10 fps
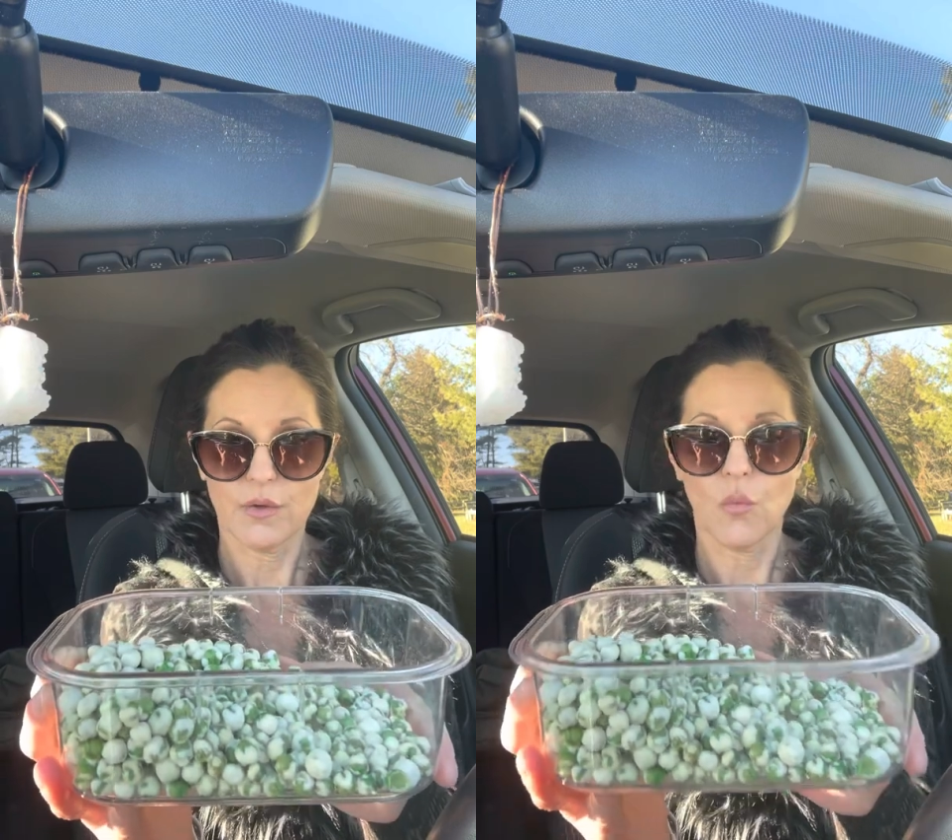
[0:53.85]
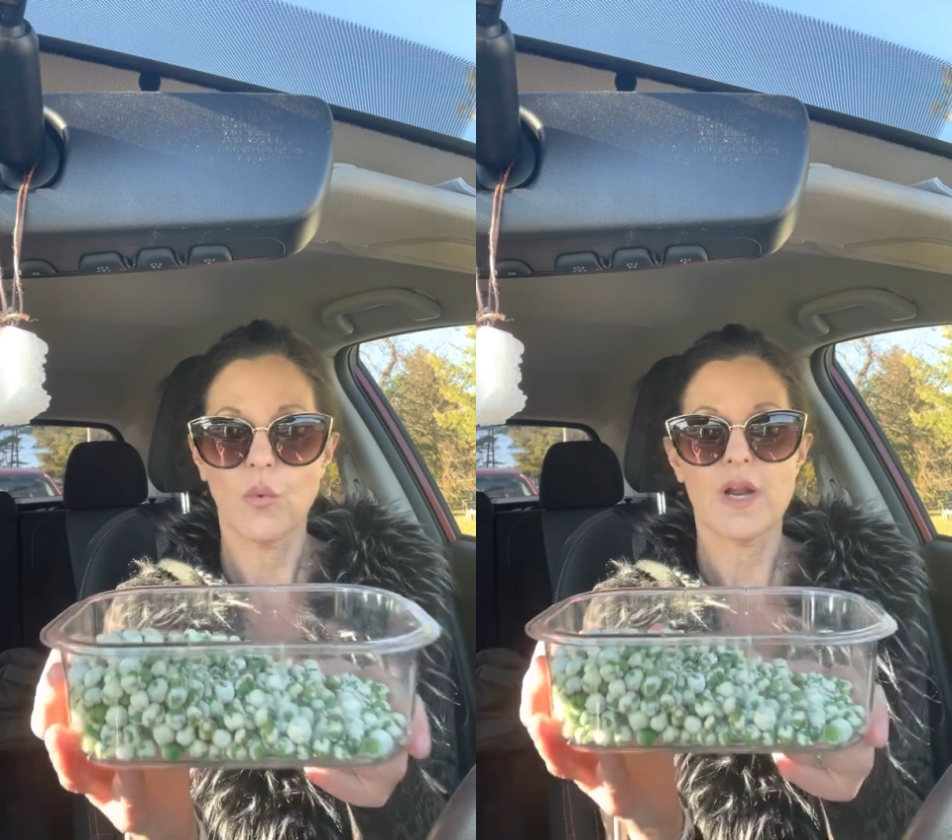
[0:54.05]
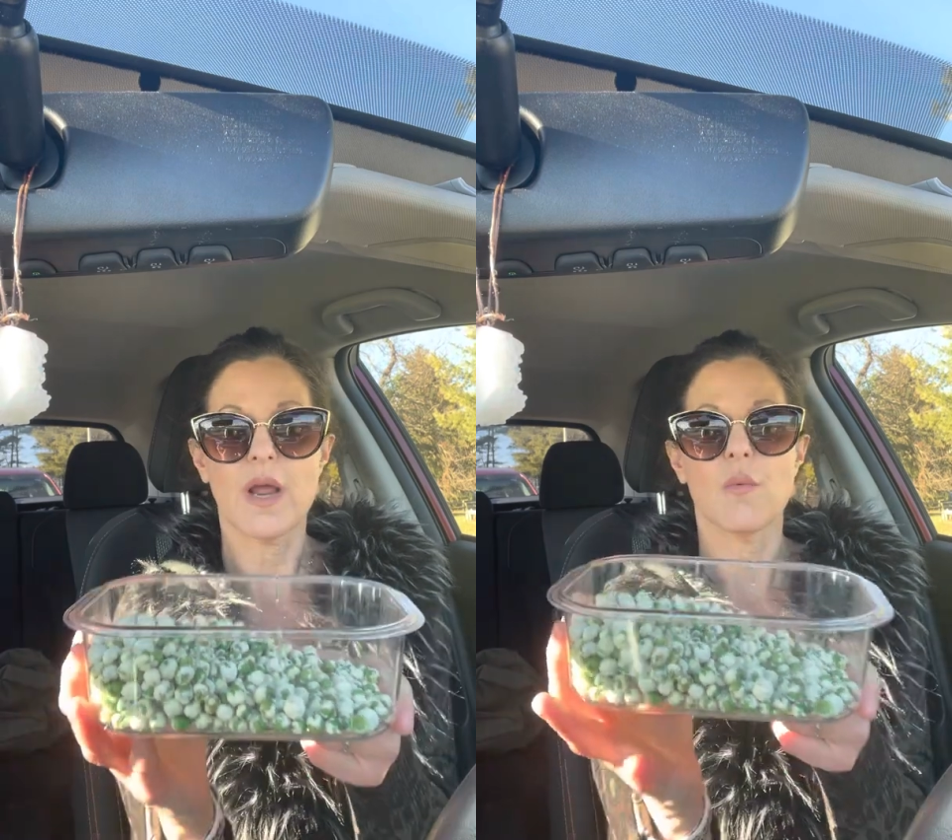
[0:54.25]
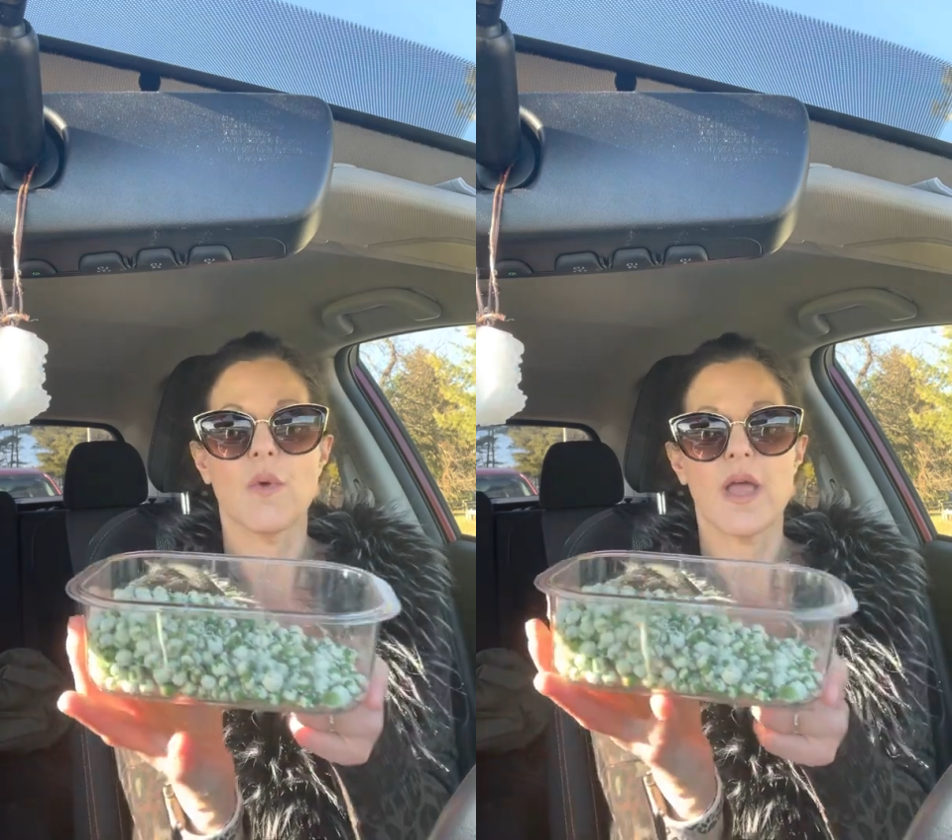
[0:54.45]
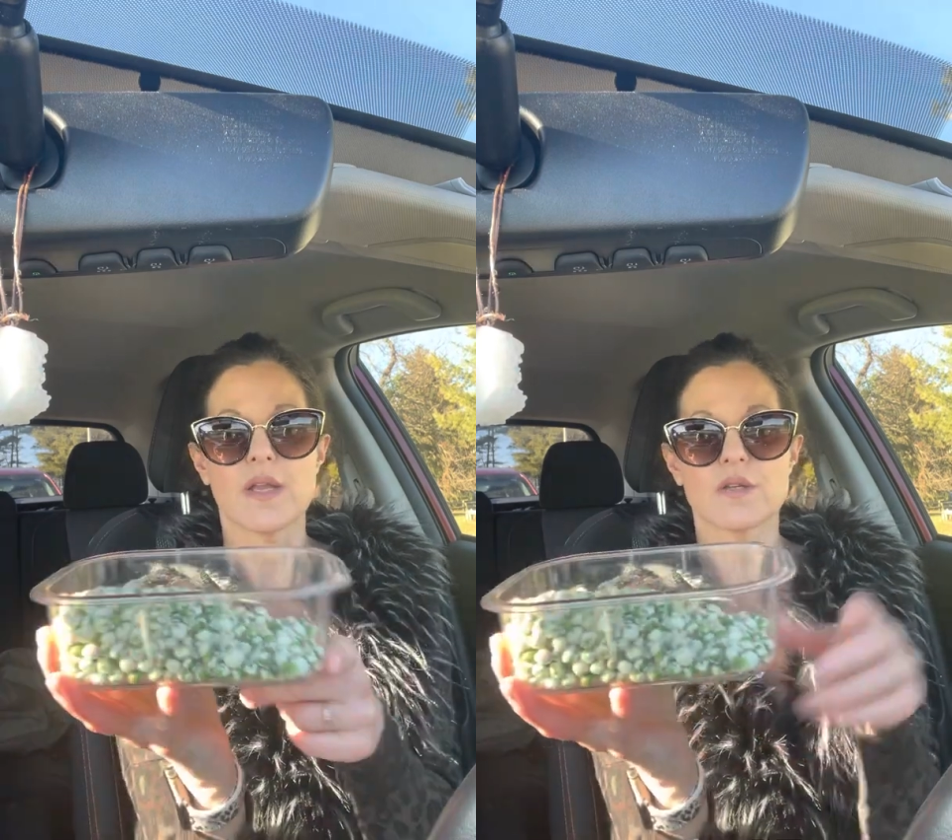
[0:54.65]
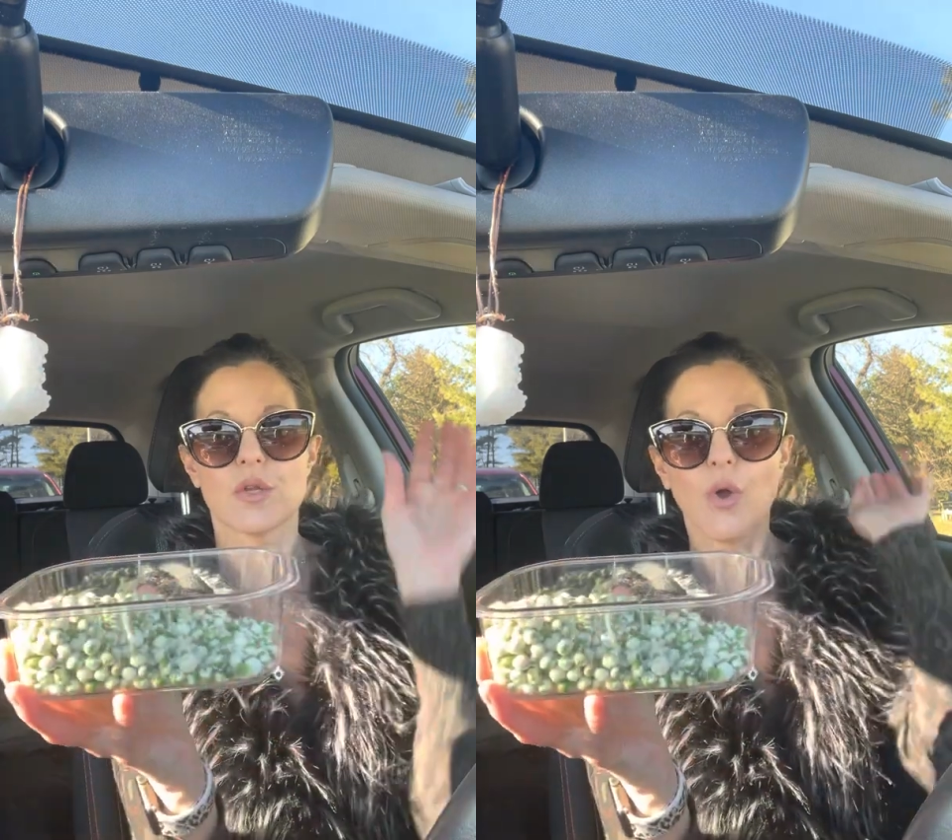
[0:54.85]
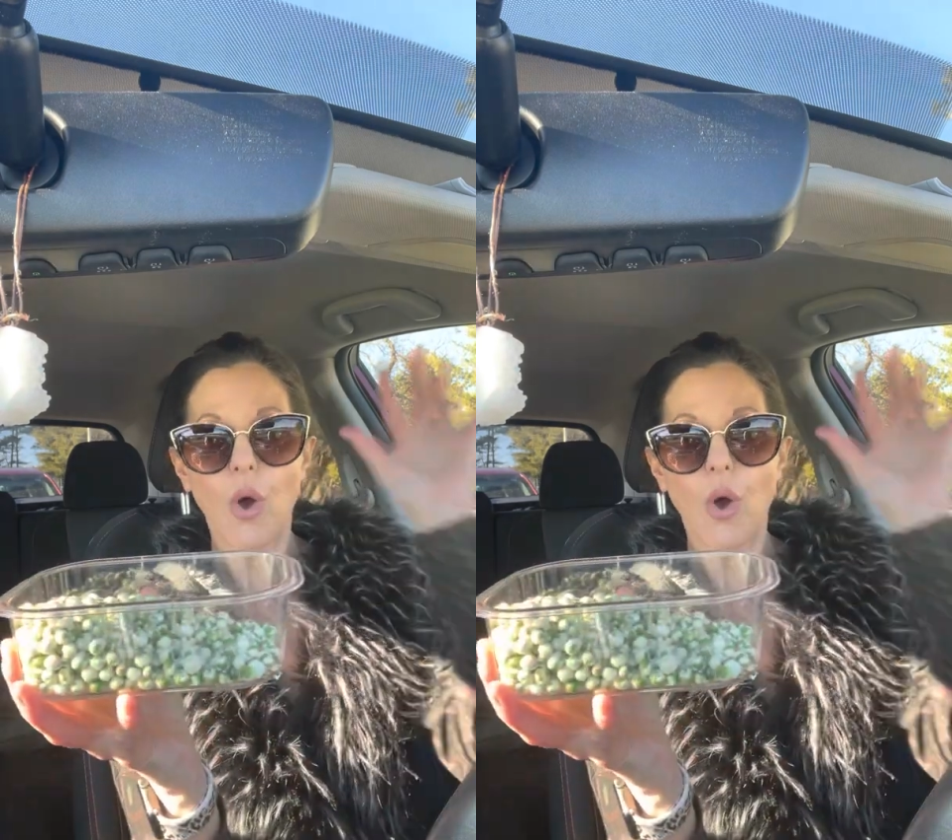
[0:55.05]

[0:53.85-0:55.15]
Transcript: when I went,